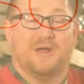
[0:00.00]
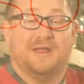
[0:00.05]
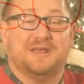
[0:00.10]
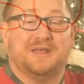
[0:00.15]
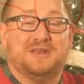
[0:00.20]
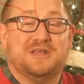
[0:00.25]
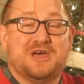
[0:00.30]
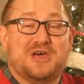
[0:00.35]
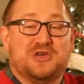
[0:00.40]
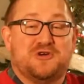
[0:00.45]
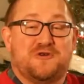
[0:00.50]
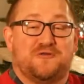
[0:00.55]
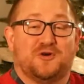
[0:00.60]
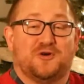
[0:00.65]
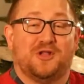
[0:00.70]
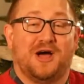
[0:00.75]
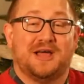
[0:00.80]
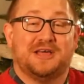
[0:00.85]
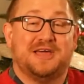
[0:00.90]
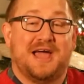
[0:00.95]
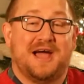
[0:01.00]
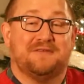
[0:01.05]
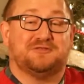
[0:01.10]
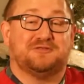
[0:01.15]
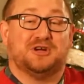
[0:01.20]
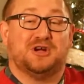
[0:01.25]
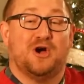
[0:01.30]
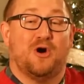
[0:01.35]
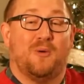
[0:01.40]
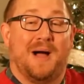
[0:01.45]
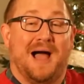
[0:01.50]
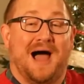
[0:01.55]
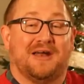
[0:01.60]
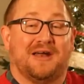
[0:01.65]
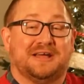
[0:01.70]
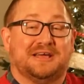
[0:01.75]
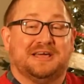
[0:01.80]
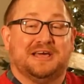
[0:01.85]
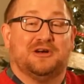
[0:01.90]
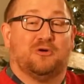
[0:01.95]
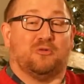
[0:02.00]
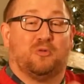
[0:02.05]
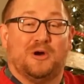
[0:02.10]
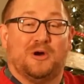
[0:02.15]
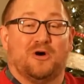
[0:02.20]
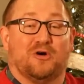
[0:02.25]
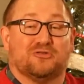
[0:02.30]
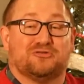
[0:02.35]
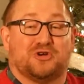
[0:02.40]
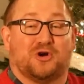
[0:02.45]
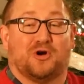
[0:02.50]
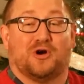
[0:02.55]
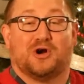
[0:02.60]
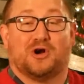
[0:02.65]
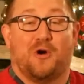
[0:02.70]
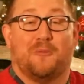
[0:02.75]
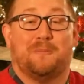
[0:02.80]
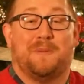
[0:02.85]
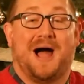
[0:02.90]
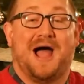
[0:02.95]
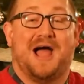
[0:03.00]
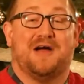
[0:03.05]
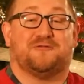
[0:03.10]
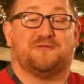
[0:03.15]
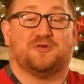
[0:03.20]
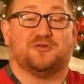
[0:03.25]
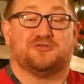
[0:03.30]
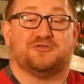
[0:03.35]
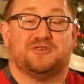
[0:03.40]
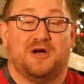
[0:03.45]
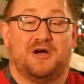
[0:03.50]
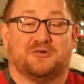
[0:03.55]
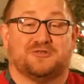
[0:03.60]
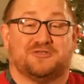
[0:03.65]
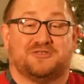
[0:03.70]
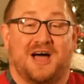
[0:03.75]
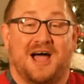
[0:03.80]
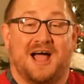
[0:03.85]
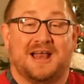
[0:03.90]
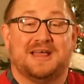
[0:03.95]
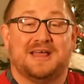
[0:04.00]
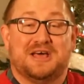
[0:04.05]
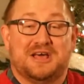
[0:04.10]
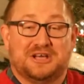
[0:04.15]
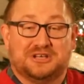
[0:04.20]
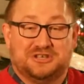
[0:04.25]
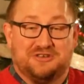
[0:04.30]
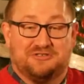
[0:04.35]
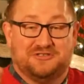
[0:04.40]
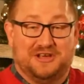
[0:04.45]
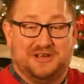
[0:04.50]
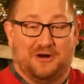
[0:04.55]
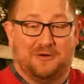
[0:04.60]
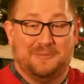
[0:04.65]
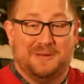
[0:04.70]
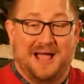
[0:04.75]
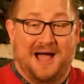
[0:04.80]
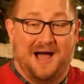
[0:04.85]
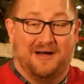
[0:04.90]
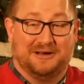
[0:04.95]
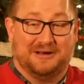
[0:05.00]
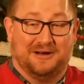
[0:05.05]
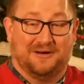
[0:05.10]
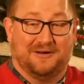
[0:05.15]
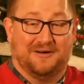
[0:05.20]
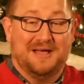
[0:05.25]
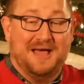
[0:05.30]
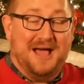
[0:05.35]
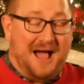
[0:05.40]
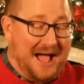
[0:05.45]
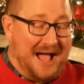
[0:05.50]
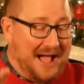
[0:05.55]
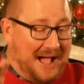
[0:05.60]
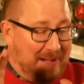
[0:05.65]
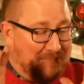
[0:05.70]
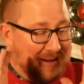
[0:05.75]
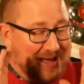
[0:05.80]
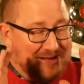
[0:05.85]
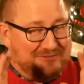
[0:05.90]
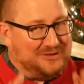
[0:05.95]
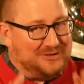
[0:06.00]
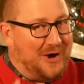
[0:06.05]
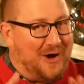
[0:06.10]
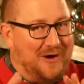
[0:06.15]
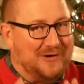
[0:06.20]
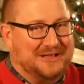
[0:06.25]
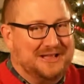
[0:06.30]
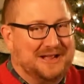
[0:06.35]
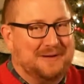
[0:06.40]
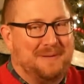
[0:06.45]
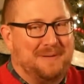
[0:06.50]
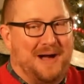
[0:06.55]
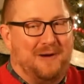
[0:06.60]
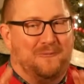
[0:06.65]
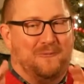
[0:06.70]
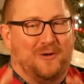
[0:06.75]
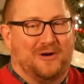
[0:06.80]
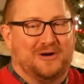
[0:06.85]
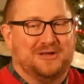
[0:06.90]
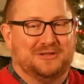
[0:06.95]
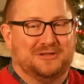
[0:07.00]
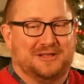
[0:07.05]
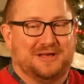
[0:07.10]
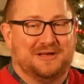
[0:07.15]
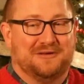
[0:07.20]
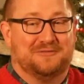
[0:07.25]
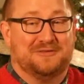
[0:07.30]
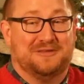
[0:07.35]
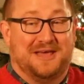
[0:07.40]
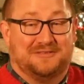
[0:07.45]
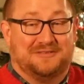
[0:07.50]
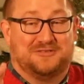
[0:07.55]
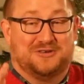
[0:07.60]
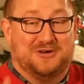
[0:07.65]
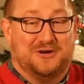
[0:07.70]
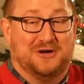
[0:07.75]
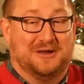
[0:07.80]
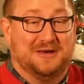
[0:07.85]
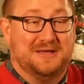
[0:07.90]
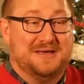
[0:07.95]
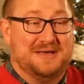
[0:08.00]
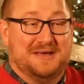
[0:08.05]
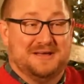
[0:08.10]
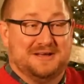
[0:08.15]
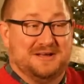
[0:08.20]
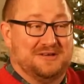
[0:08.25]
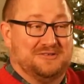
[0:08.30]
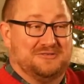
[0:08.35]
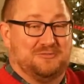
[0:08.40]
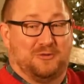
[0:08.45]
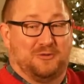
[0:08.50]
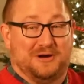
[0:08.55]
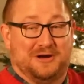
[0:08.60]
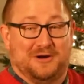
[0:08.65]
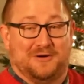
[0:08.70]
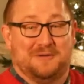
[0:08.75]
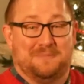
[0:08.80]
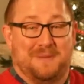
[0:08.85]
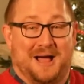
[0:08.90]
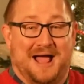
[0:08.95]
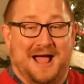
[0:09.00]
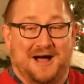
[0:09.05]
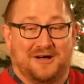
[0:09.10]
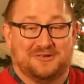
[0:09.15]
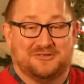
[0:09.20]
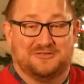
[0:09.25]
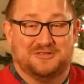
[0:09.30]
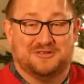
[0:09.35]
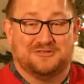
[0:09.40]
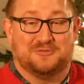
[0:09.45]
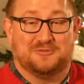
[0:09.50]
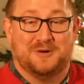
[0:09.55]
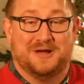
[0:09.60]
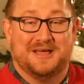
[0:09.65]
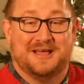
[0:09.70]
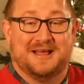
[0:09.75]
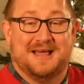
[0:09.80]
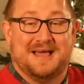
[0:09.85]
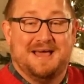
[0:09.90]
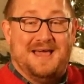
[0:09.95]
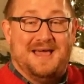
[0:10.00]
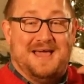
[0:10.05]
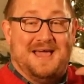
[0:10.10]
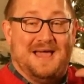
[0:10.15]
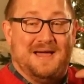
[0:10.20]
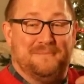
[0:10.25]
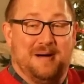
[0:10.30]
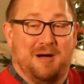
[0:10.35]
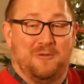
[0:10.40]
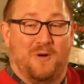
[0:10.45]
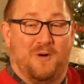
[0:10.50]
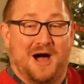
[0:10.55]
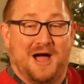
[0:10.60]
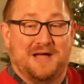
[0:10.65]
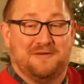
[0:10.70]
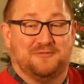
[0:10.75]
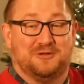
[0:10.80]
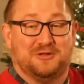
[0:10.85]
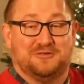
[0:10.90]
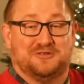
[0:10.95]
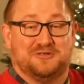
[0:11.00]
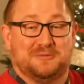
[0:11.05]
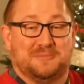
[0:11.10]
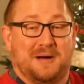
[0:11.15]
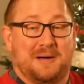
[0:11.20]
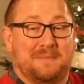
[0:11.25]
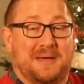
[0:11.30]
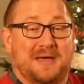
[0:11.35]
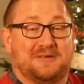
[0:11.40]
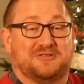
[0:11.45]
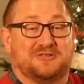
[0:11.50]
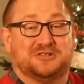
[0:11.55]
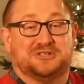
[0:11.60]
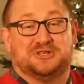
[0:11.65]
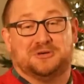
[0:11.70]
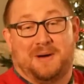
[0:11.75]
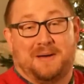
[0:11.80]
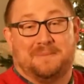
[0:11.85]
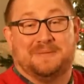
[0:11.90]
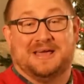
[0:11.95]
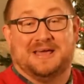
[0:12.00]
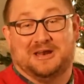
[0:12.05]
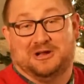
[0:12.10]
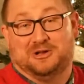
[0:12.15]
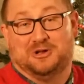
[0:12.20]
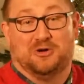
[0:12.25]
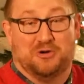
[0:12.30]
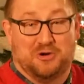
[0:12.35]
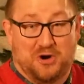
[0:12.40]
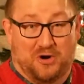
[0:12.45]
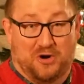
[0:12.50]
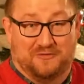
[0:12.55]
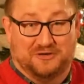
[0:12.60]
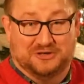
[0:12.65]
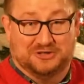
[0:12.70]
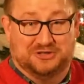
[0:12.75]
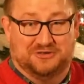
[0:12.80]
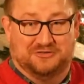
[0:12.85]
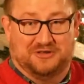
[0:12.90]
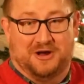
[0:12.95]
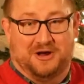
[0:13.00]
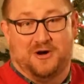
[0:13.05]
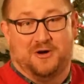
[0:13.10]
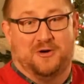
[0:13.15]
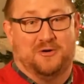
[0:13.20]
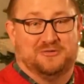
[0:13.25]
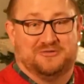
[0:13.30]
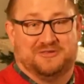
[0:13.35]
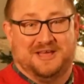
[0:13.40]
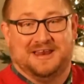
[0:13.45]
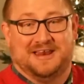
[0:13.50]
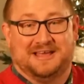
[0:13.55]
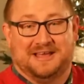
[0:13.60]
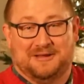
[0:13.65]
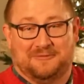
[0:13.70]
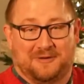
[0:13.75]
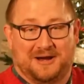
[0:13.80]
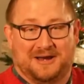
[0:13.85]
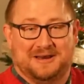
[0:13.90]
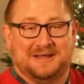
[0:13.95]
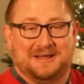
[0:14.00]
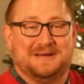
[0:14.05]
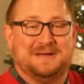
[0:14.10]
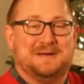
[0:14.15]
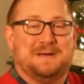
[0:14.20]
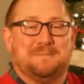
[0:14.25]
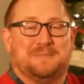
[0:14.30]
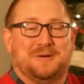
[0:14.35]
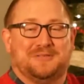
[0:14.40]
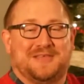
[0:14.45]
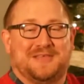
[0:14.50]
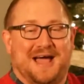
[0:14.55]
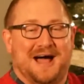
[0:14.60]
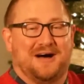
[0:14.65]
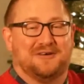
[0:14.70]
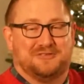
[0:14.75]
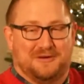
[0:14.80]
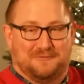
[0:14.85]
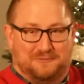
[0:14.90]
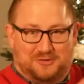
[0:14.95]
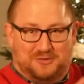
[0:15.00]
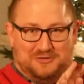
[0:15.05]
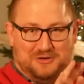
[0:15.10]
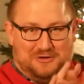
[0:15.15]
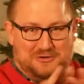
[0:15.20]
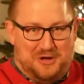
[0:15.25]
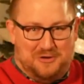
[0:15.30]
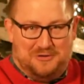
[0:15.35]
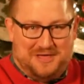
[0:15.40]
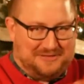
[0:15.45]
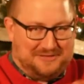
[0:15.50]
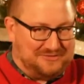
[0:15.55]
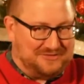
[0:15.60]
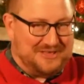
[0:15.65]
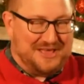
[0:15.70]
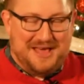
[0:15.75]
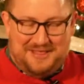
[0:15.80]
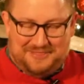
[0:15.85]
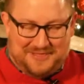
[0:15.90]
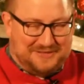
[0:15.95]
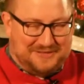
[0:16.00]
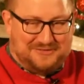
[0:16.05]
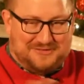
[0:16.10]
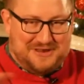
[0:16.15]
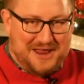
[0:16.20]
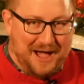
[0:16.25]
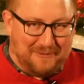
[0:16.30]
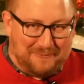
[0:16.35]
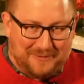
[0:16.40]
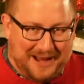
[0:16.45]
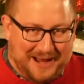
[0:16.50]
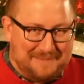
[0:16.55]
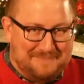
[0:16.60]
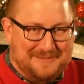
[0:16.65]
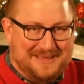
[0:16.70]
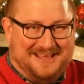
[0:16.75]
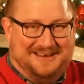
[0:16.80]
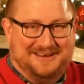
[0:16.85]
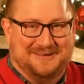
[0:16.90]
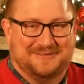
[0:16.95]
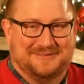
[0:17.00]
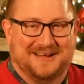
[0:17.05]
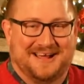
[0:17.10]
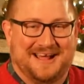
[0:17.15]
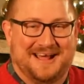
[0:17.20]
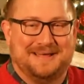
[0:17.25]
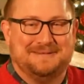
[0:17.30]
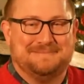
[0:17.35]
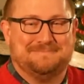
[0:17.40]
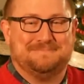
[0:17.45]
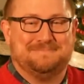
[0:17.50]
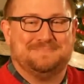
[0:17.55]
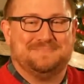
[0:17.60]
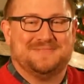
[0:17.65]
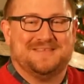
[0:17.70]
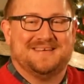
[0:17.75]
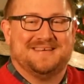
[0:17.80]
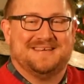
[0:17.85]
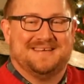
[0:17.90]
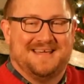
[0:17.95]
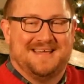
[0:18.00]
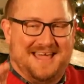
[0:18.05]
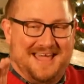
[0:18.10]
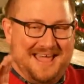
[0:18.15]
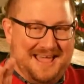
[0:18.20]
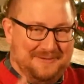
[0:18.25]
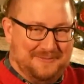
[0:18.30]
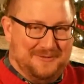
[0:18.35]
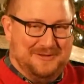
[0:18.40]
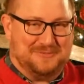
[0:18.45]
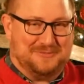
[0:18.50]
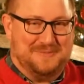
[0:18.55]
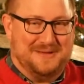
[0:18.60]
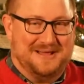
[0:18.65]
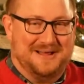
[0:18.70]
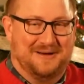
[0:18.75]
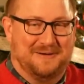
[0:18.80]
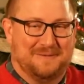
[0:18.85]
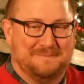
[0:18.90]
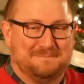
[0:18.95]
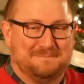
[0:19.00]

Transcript: and you feel like you have to go out and get a realtor or go buy a for sale sign, just hear me out here. I, am not talking about where you live, and that's good because we're here in my house this week, and my wife, listening to my message, she might be getting a little nervous. She's like, oh, is Danny getting ready to put the house up for sale? No, that's, that's not what I mean, okay? Hang with me here.